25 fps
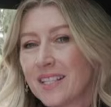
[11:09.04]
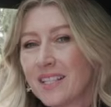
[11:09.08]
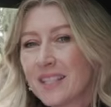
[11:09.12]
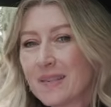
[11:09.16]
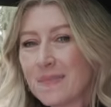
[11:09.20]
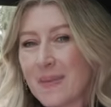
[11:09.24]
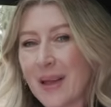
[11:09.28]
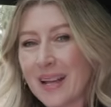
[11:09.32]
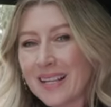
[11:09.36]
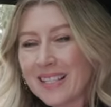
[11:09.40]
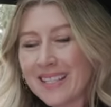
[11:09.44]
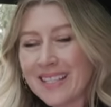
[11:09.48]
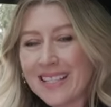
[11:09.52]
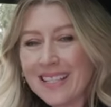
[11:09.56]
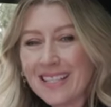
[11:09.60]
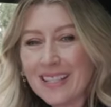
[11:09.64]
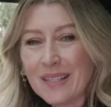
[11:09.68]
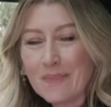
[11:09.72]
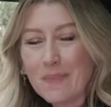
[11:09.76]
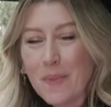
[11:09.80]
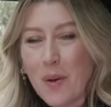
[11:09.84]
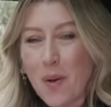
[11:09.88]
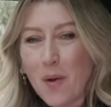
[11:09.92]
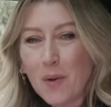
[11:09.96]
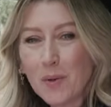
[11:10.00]
into the back seat of
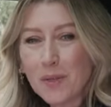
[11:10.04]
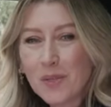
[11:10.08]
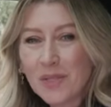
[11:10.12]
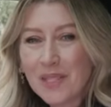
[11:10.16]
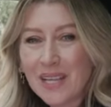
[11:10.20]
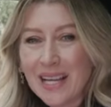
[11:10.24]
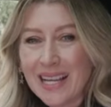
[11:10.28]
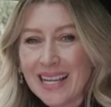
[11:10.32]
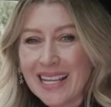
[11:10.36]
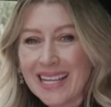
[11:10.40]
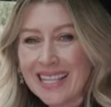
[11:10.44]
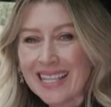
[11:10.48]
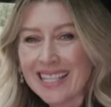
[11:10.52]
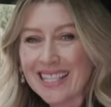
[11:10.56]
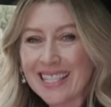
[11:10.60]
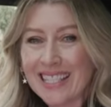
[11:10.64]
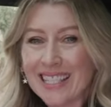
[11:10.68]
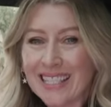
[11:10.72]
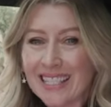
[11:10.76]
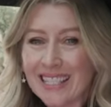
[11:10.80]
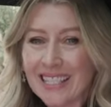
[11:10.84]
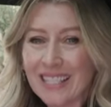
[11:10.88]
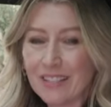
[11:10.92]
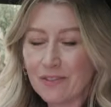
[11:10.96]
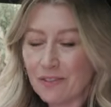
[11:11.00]
the Polestar
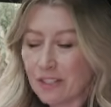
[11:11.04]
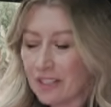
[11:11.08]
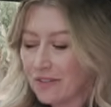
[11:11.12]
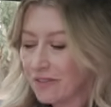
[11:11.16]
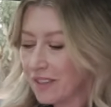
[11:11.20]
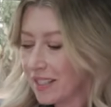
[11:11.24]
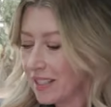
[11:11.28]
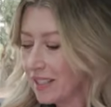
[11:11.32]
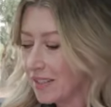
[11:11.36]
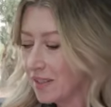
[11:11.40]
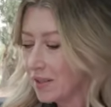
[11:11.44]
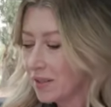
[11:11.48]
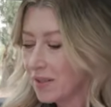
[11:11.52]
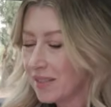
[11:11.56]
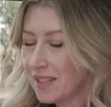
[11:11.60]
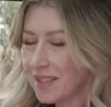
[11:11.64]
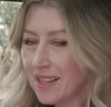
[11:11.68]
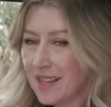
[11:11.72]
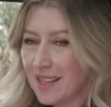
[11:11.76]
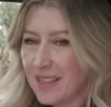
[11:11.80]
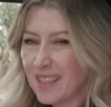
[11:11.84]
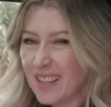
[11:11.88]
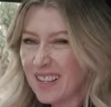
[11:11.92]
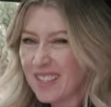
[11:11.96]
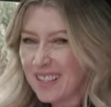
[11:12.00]
instantly reveals
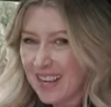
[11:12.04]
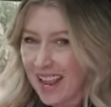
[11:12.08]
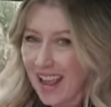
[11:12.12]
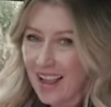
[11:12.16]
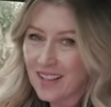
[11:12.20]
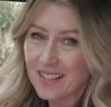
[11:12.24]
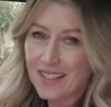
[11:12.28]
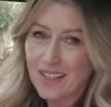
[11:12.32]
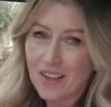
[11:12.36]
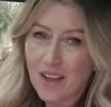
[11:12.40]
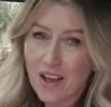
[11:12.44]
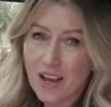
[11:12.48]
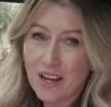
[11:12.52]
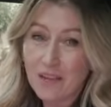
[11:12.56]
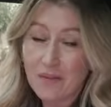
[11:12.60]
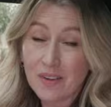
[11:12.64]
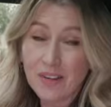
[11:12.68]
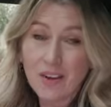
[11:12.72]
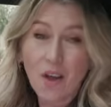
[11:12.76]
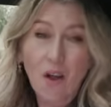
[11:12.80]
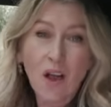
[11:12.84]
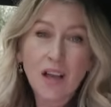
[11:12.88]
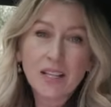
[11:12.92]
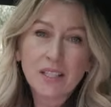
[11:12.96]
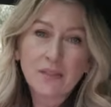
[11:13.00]
the downside of
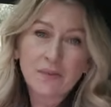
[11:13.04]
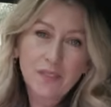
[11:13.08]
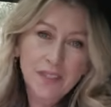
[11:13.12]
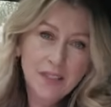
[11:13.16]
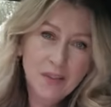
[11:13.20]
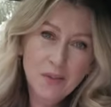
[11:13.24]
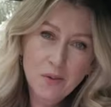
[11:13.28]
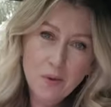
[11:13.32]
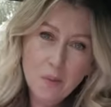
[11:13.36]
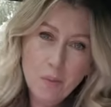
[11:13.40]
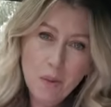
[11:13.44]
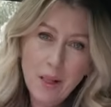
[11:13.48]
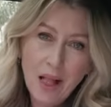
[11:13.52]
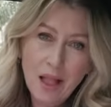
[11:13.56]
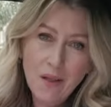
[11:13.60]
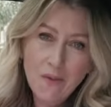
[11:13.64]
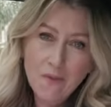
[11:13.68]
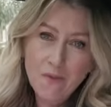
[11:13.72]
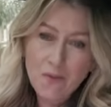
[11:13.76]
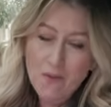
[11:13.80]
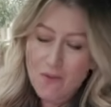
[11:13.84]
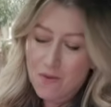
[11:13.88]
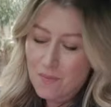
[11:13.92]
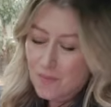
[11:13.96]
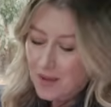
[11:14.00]
an ICE vehicle
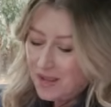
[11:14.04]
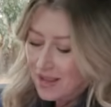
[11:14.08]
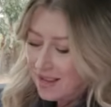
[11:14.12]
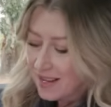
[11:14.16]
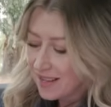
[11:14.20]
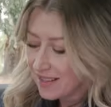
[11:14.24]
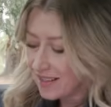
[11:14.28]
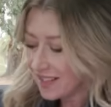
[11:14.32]
platform.